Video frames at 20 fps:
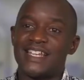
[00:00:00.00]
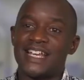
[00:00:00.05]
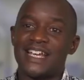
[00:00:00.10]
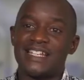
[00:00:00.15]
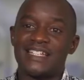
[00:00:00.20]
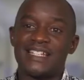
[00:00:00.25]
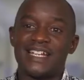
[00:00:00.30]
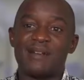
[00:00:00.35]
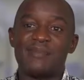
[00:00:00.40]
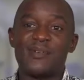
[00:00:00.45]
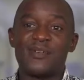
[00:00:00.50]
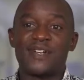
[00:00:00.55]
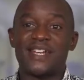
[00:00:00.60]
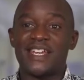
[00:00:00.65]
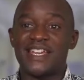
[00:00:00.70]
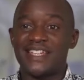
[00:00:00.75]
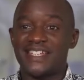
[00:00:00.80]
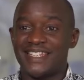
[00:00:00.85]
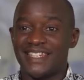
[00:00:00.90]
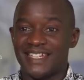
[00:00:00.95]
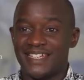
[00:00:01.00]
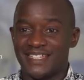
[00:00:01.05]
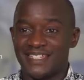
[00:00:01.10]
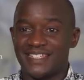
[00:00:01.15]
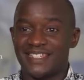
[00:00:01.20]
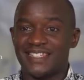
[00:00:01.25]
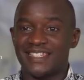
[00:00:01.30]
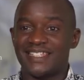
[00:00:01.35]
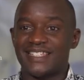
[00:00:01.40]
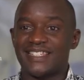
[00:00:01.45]
can take about eight
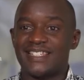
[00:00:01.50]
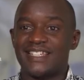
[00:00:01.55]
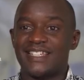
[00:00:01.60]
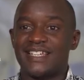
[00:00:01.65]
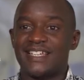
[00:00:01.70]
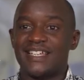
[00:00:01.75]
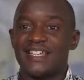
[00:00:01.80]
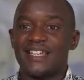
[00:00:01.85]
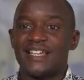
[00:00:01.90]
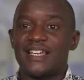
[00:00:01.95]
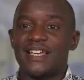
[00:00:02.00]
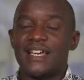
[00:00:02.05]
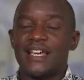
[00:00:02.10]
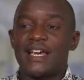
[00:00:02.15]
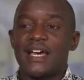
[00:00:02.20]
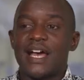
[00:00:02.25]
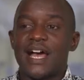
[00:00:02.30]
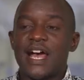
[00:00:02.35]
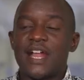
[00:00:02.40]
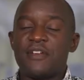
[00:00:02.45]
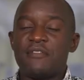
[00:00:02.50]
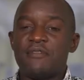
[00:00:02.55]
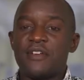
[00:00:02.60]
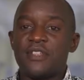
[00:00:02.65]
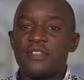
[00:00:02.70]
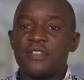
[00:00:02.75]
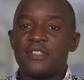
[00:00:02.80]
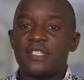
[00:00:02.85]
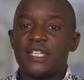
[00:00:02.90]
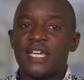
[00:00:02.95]
years. And
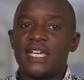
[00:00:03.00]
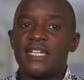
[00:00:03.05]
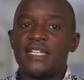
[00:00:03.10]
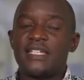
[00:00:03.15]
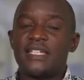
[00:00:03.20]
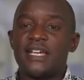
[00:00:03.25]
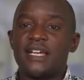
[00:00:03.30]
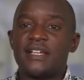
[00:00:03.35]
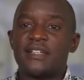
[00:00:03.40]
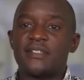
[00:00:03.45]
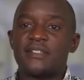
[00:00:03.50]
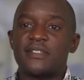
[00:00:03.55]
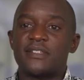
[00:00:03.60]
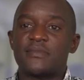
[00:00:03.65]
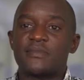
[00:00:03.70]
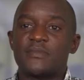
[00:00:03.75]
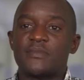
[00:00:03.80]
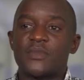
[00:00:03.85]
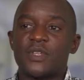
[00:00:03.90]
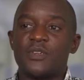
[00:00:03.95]
during these eight years,